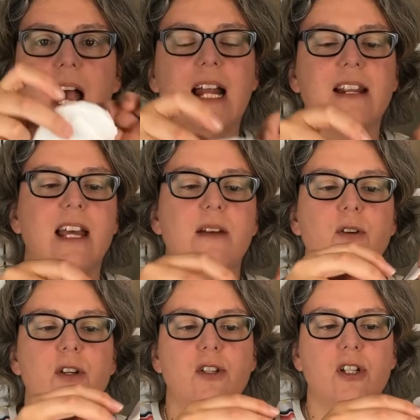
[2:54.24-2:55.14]
And then
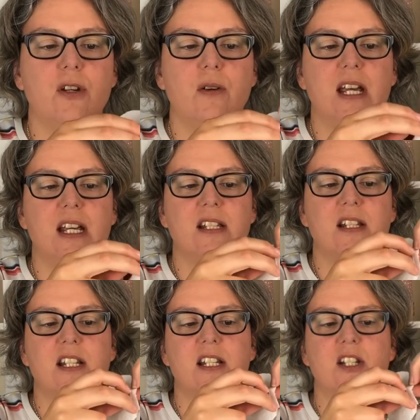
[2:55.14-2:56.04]
what you do is,
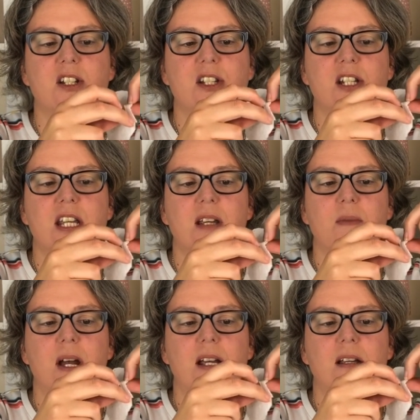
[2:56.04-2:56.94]
this is just sticky
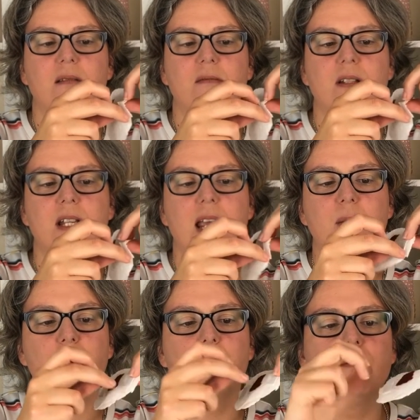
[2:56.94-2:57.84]
black
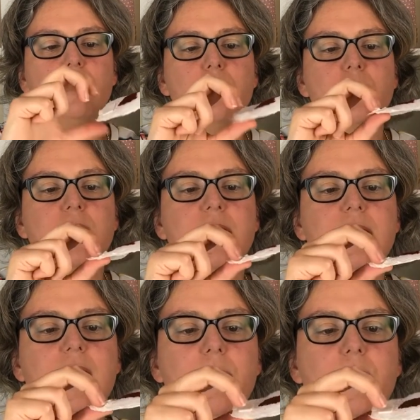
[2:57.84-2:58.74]
tape, double-sided
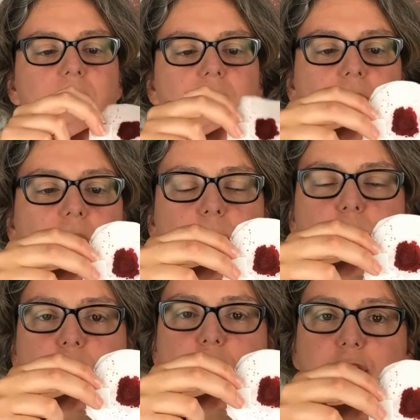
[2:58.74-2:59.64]
tape,
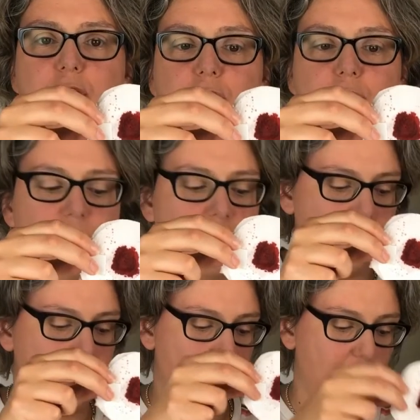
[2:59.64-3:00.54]
or you could just use
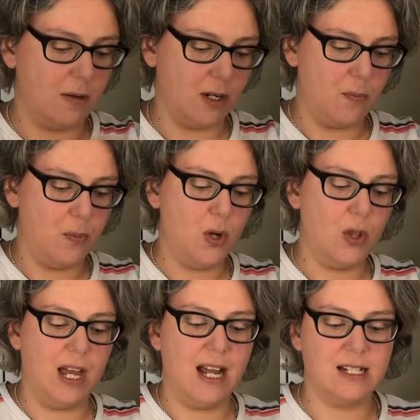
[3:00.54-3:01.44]
sellotape, and I'm going to
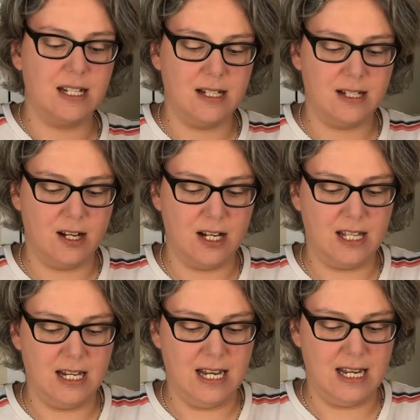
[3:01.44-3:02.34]
put that inside
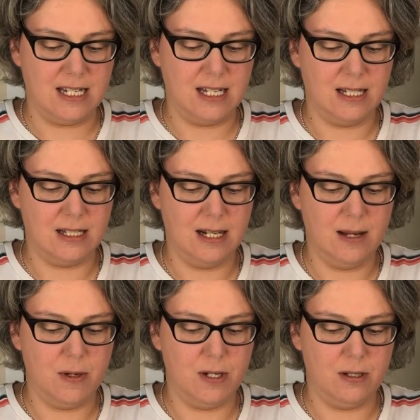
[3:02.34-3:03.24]
the lid. So
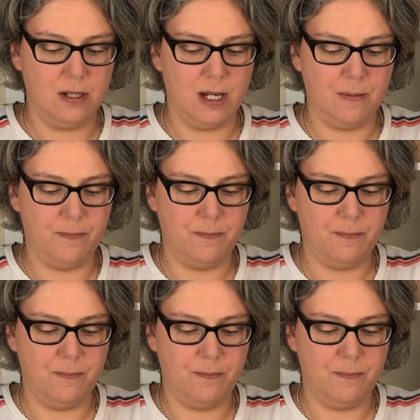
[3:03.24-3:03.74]
let me do that.